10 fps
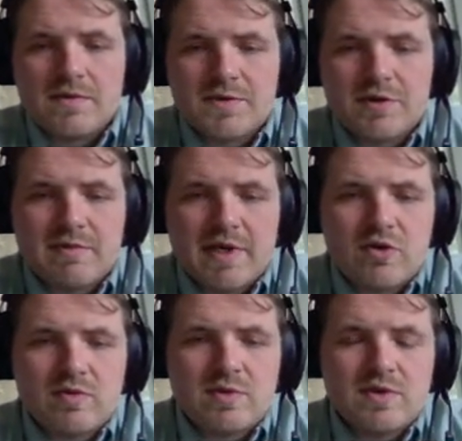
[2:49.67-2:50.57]
I'm doing my
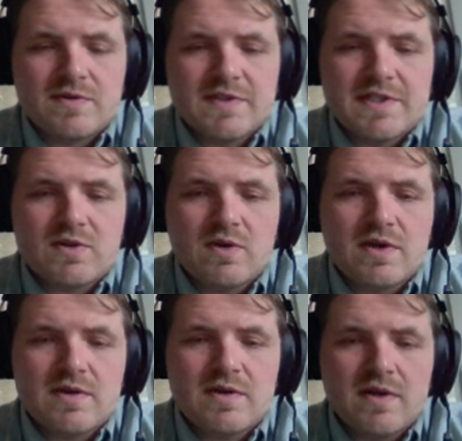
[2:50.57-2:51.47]
normal
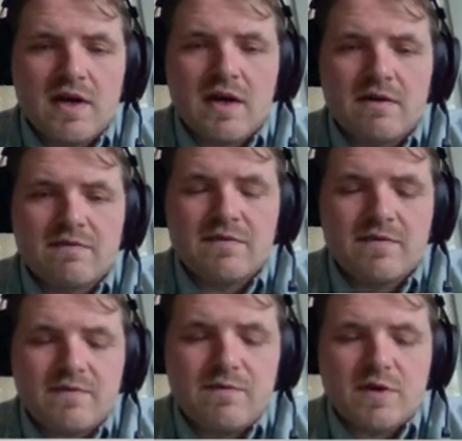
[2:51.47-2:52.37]
z-score of
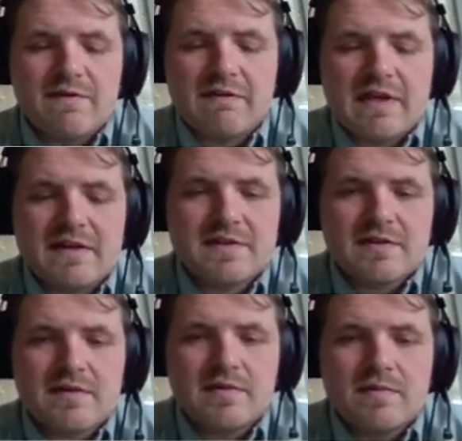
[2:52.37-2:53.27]

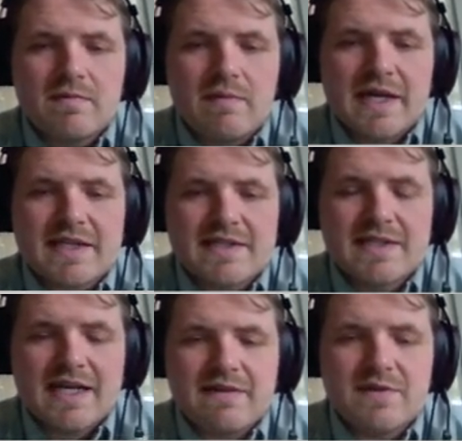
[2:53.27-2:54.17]
45,000 minus
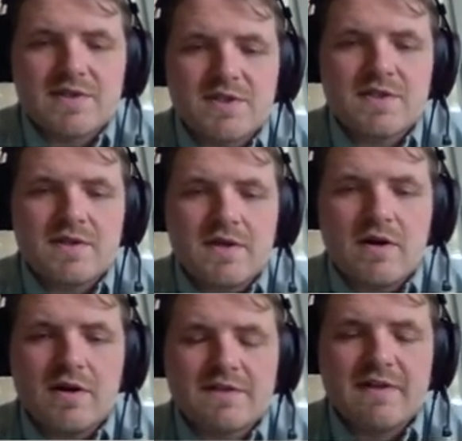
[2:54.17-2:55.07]
the average,
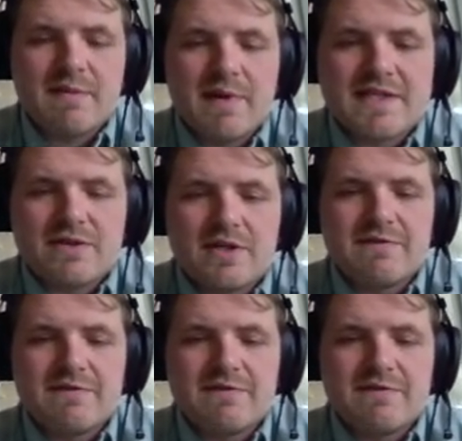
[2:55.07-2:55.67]
all divided by standard